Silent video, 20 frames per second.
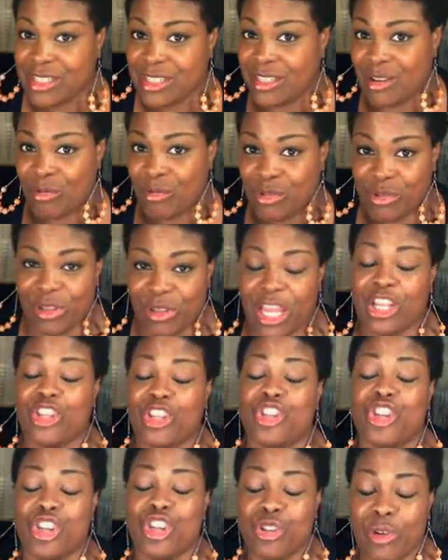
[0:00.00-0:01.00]
Just don't do
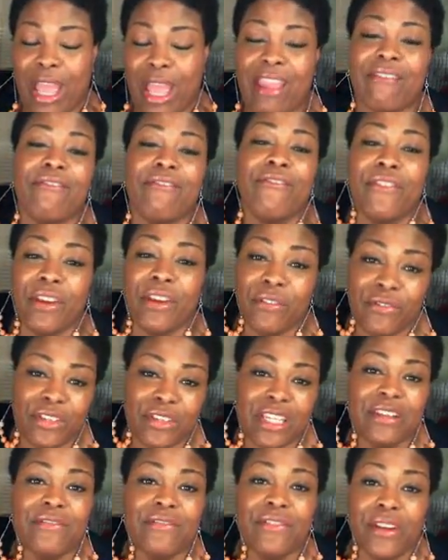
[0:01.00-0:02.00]
that. Do a
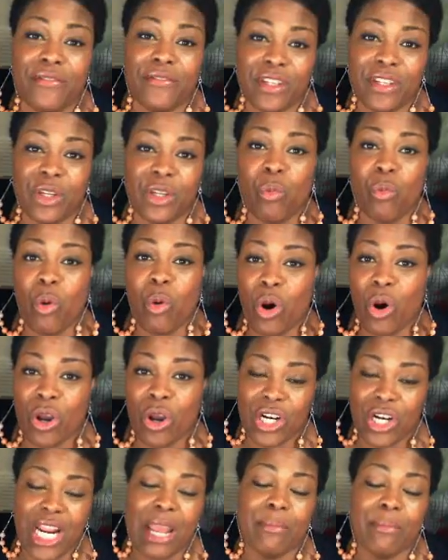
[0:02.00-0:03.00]
50-50
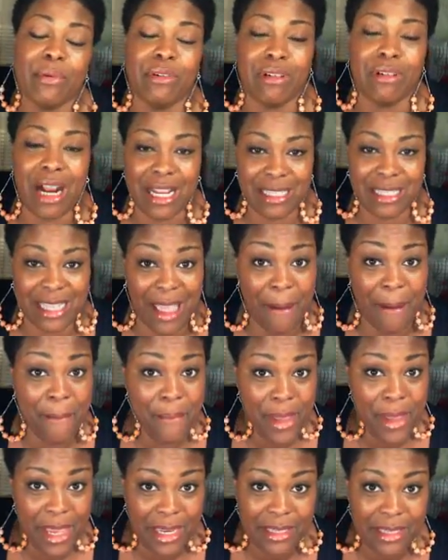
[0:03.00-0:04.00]
water and
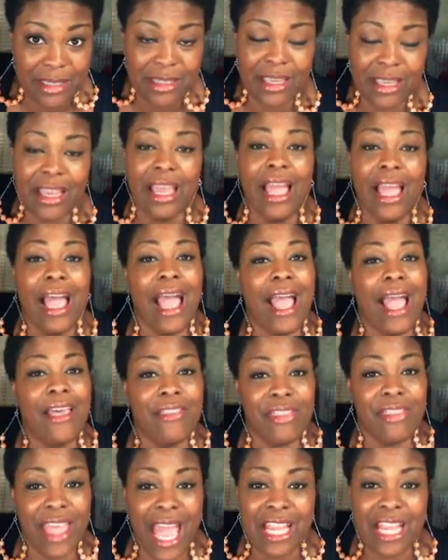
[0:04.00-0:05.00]
peroxide mix,
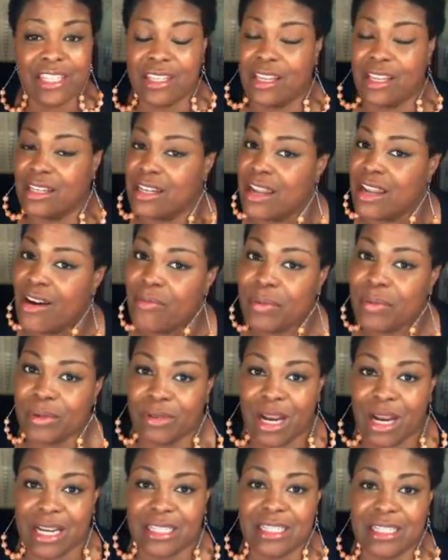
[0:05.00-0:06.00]
and that's
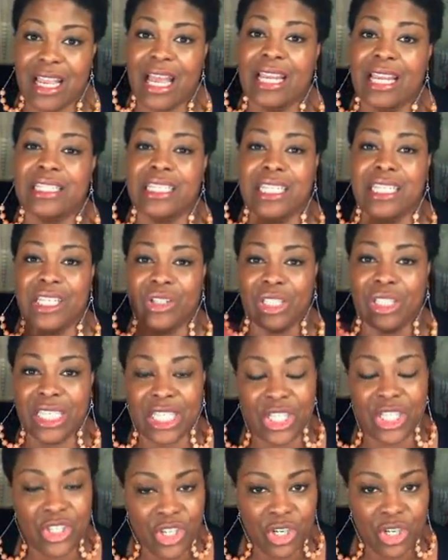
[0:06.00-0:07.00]
enough peroxide to
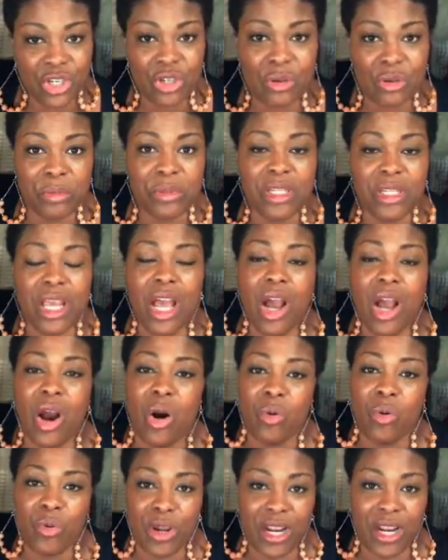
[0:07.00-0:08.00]
kill any germs
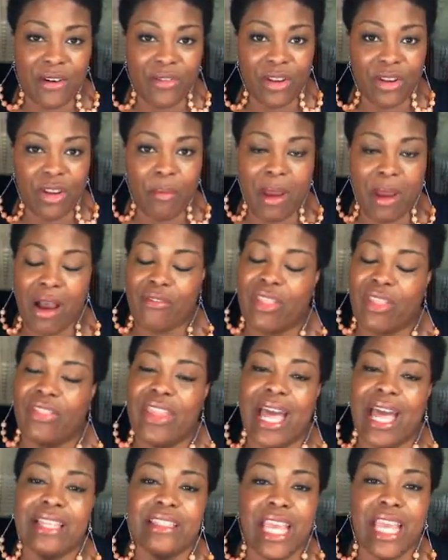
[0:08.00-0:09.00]
or whatever in your
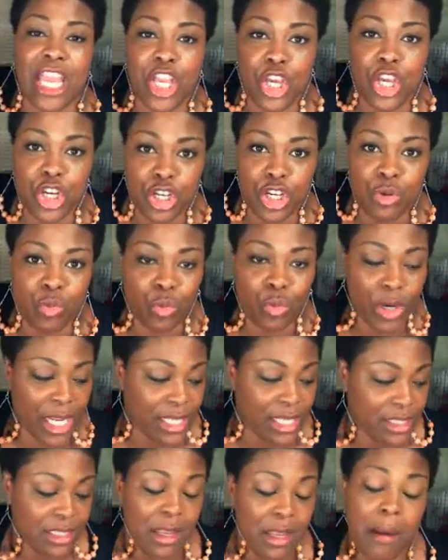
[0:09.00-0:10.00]
mouth, and that's a good
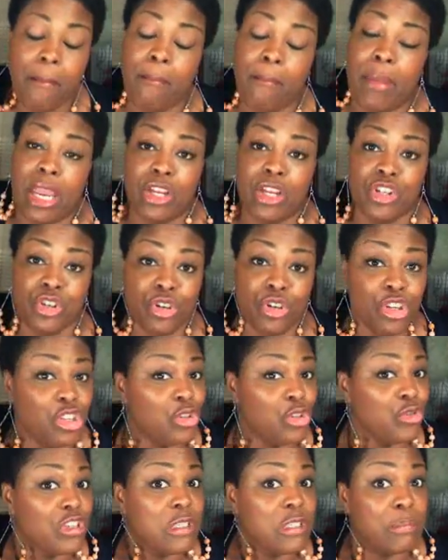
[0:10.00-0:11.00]
rinse. Make
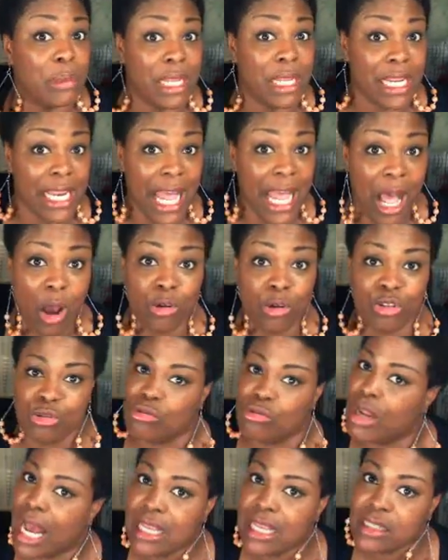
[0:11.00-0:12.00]
sure you spit it
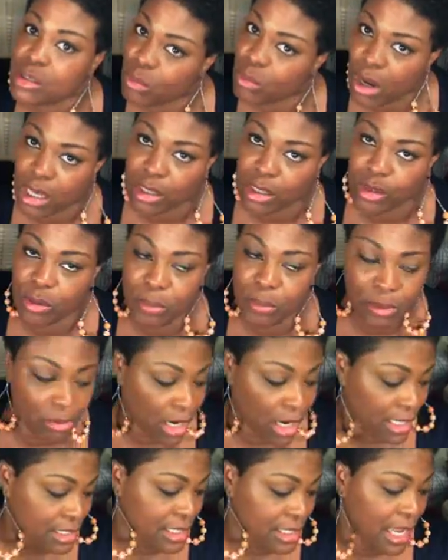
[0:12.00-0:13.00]
out. Do not swallow your
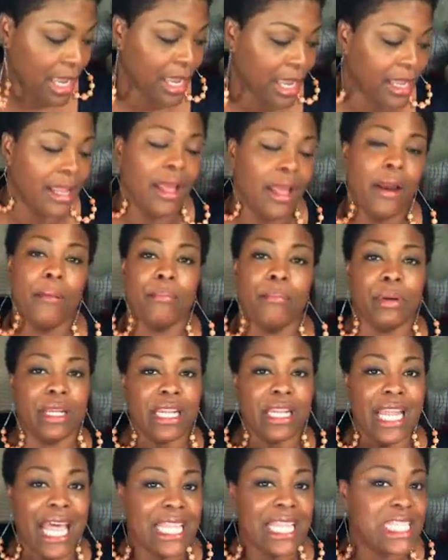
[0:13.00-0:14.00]
peroxide,
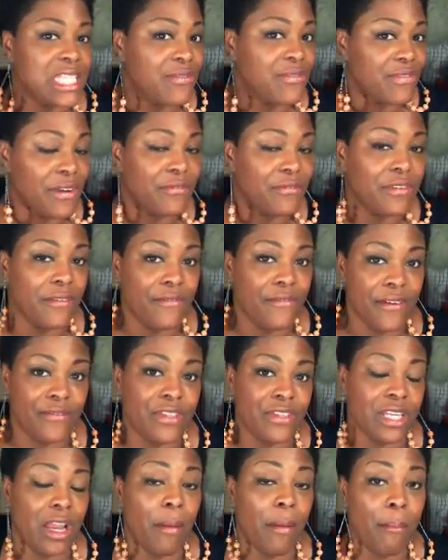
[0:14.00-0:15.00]
but that's
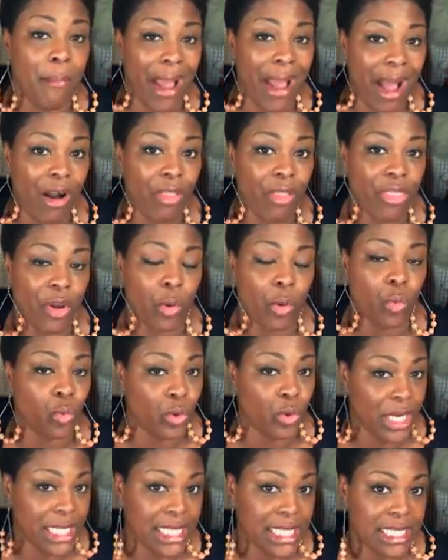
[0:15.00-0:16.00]
50-50, a mouth
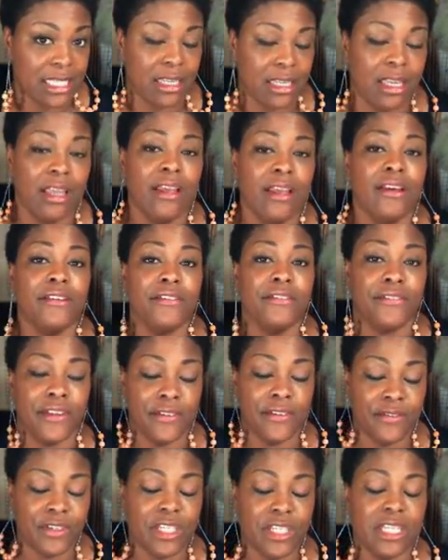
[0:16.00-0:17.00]
rinse.
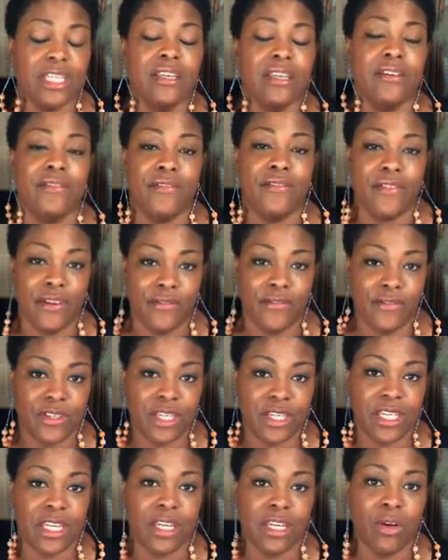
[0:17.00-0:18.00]

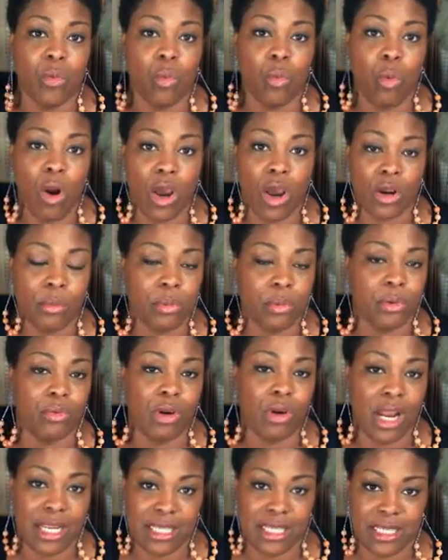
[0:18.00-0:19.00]
50-50 water
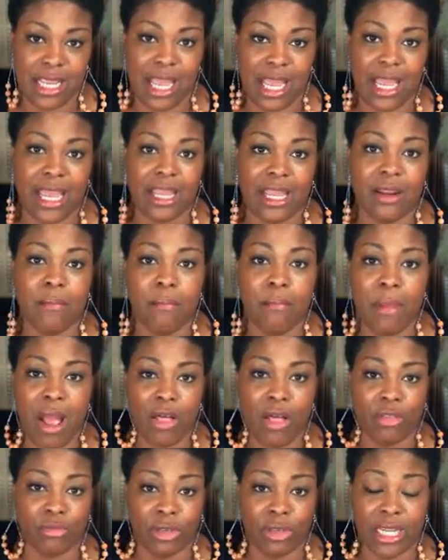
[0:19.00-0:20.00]
peroxide
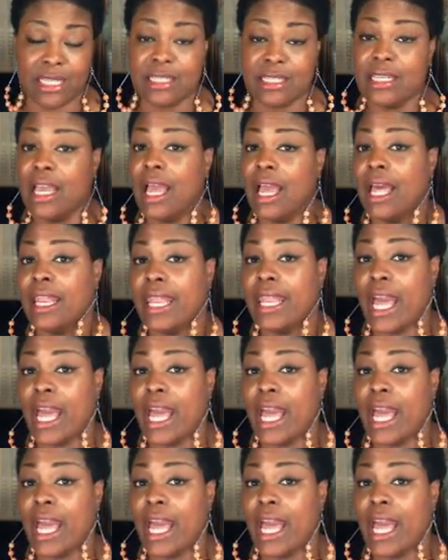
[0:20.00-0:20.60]
mouth rinse.